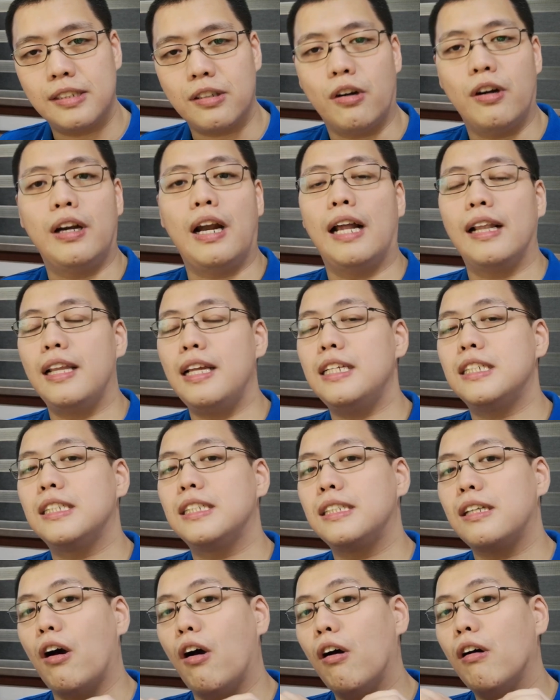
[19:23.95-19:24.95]
or at
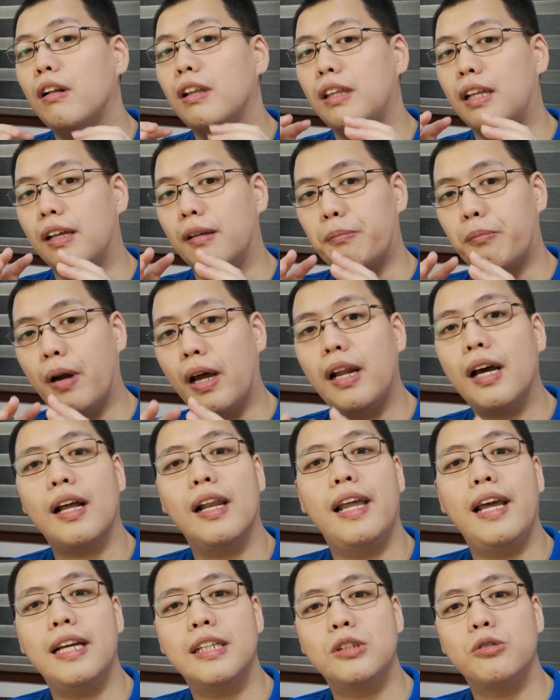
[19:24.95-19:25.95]
least all the product
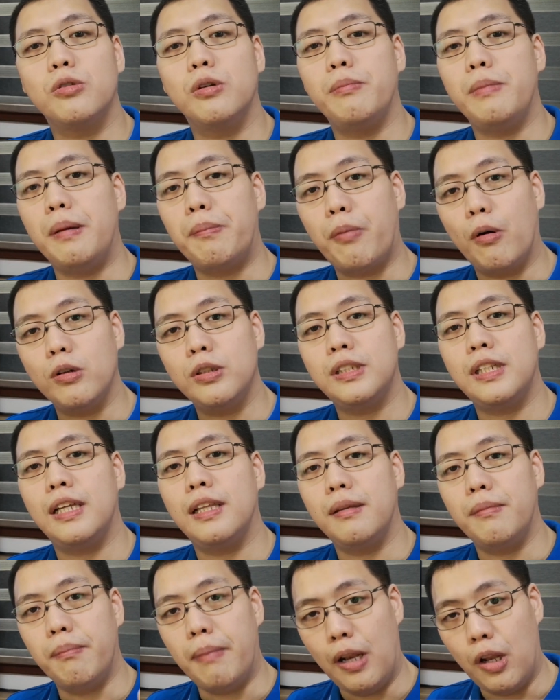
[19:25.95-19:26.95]
links, will be
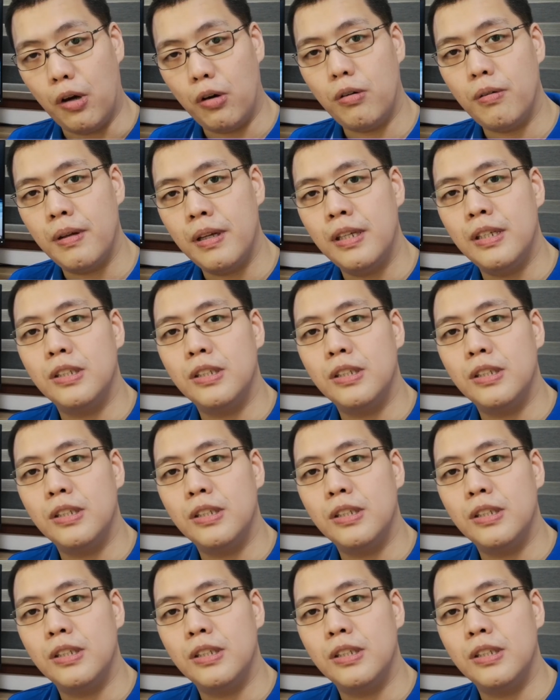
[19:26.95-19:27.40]
posted below.